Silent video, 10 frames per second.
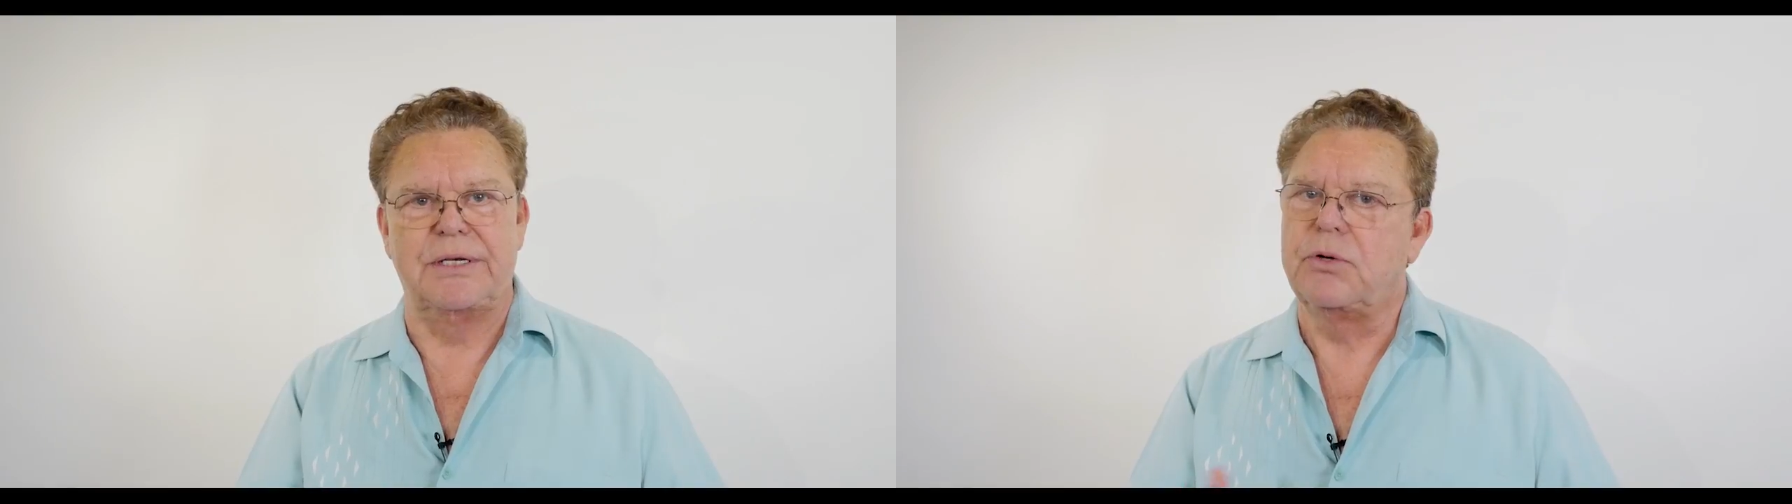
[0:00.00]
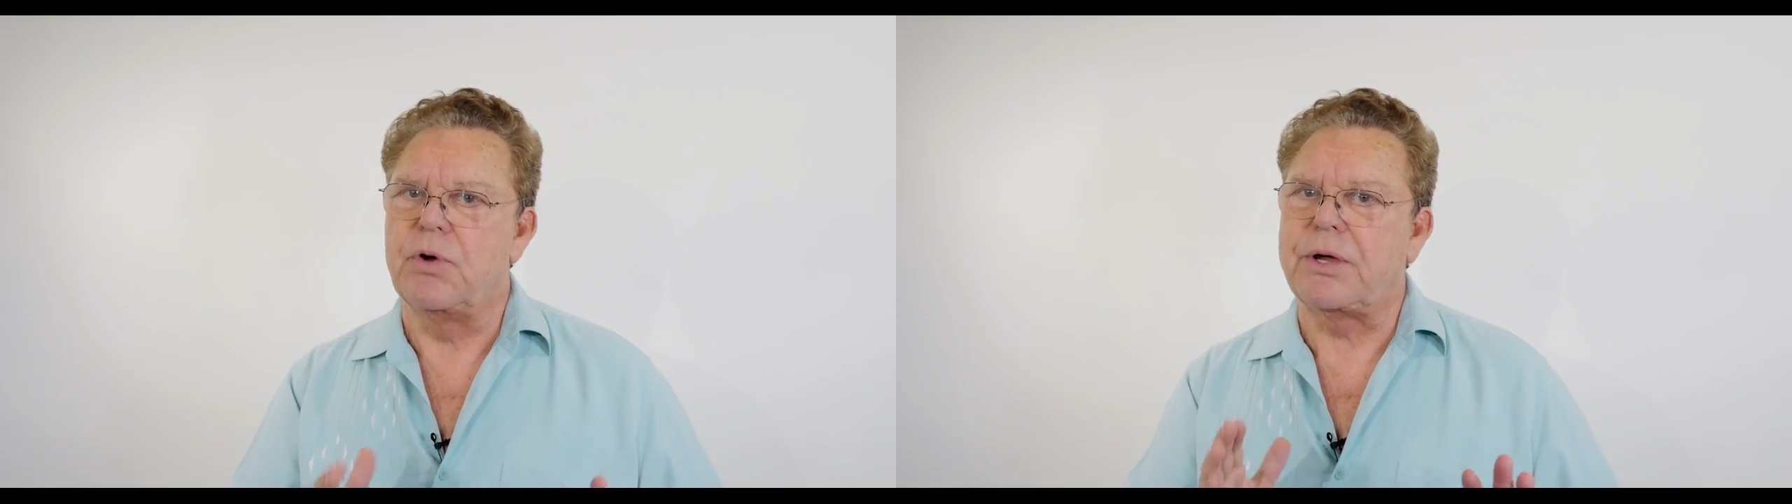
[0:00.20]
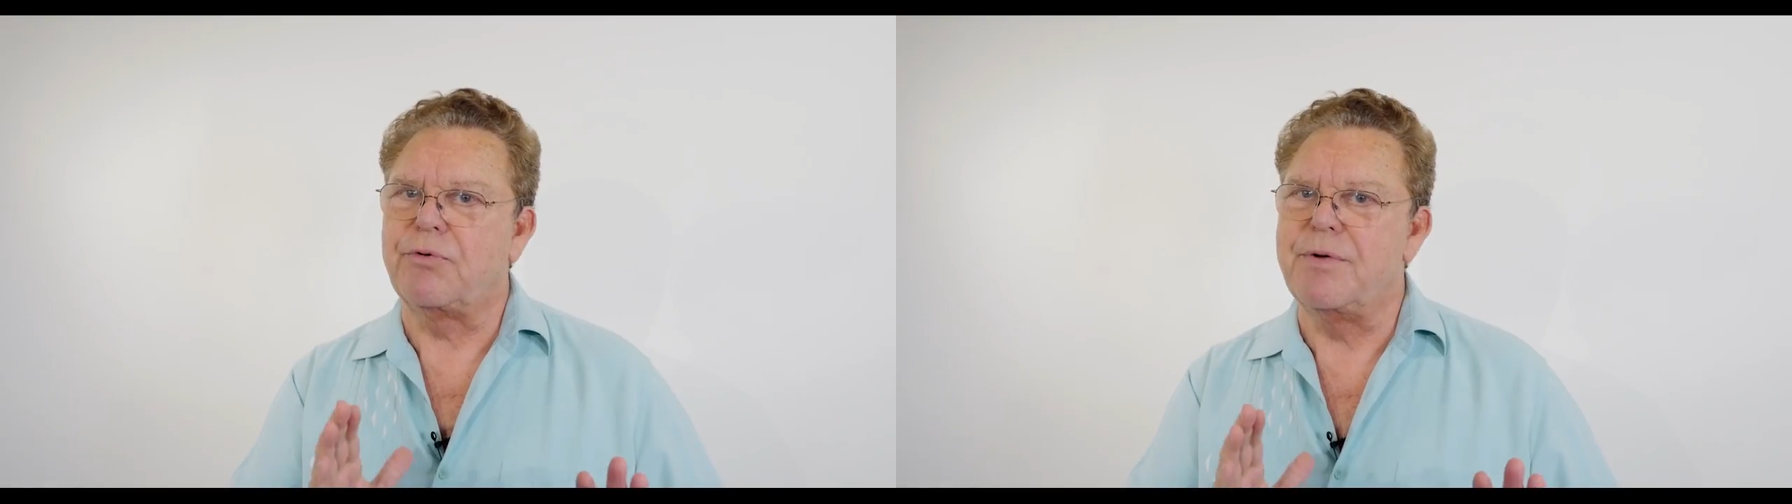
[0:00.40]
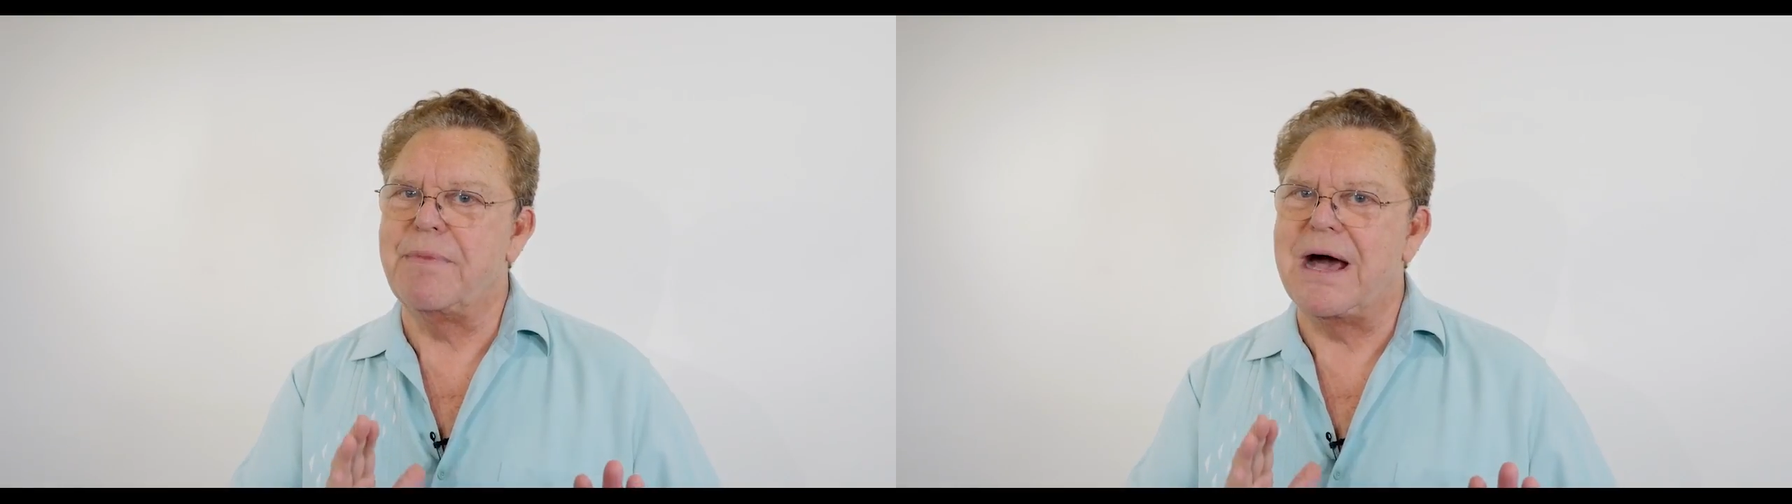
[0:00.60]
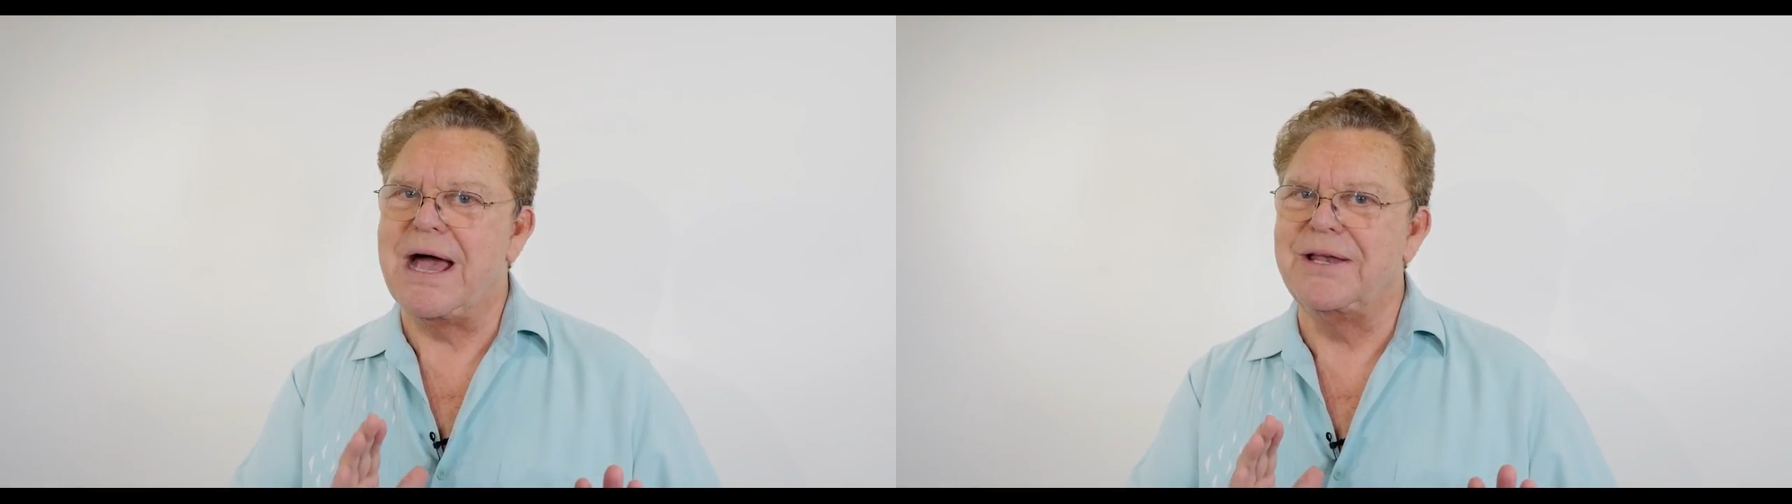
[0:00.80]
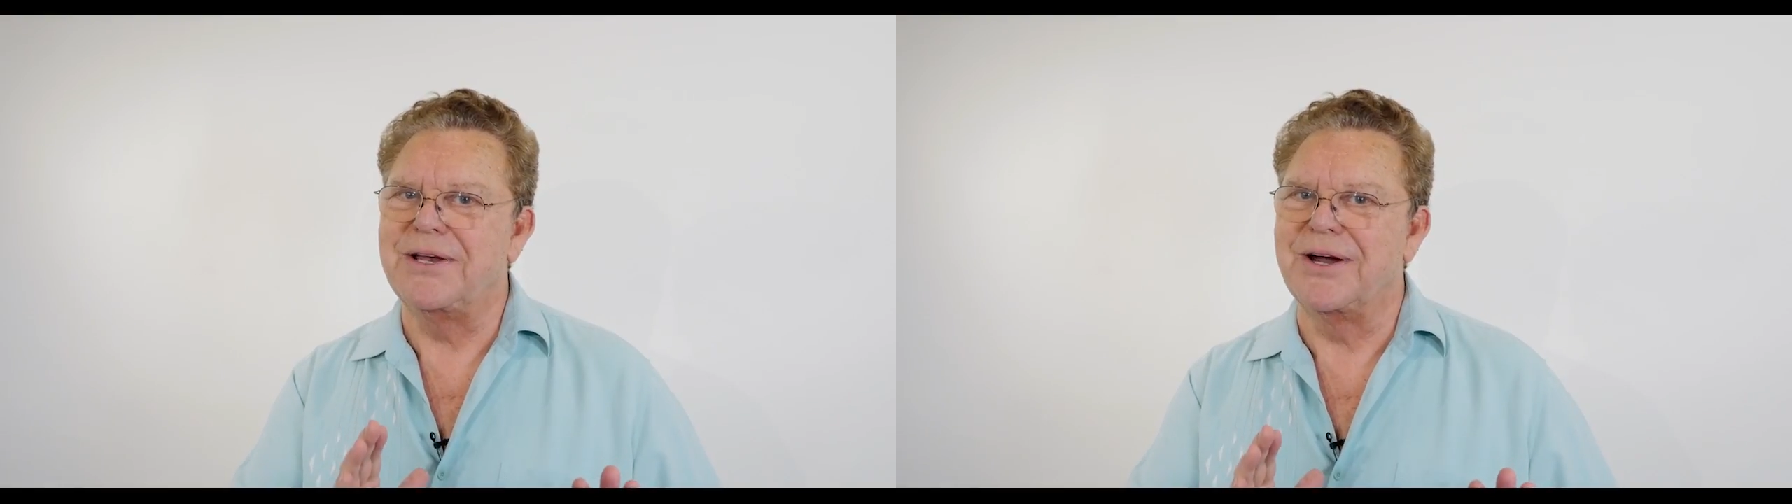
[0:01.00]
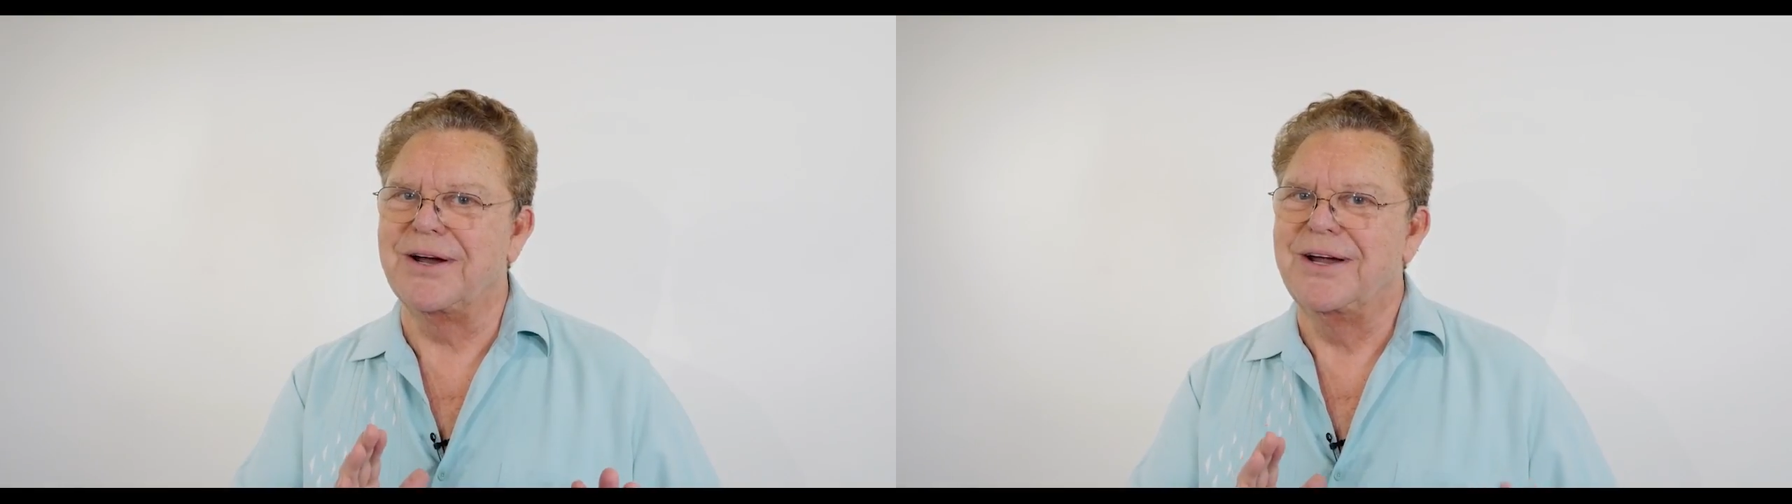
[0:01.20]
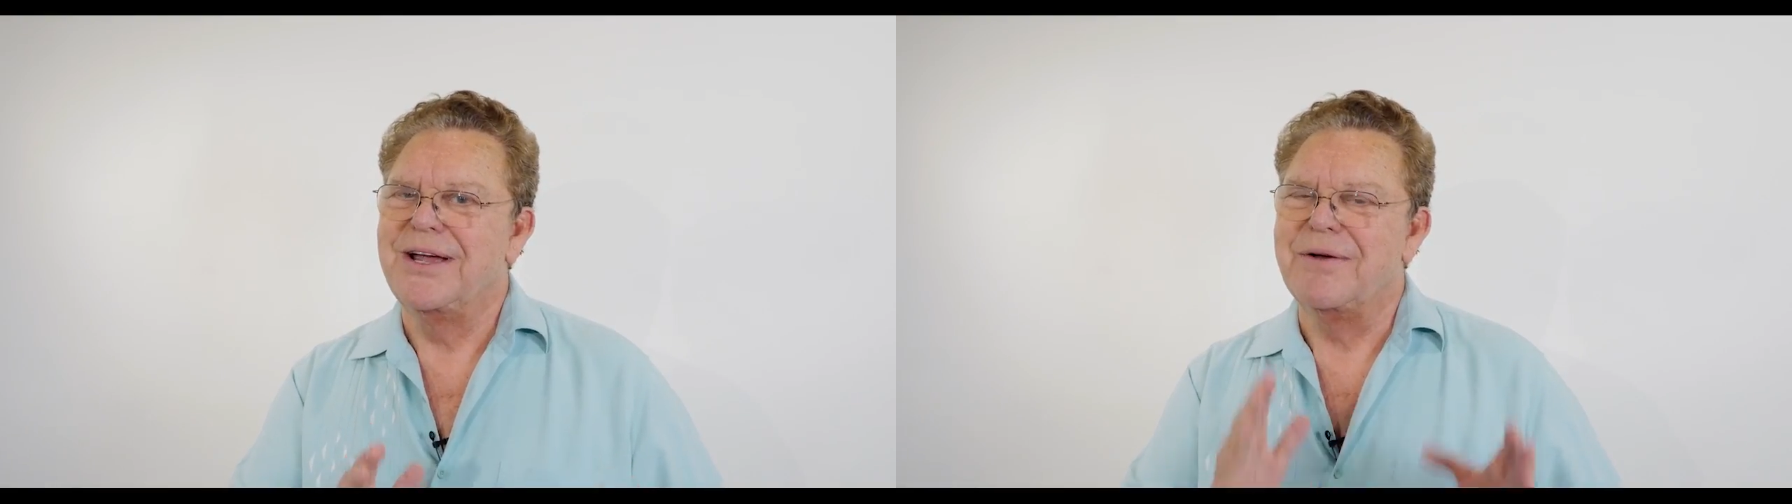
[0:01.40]
Quick
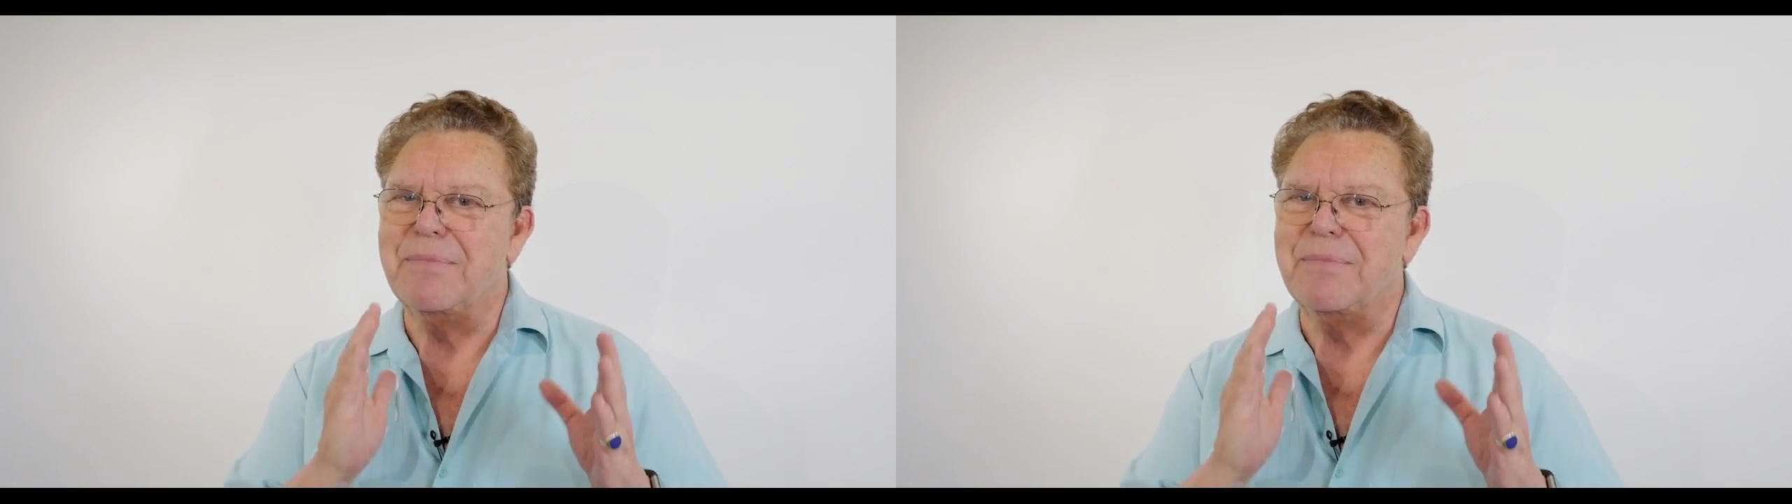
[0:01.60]
reminder,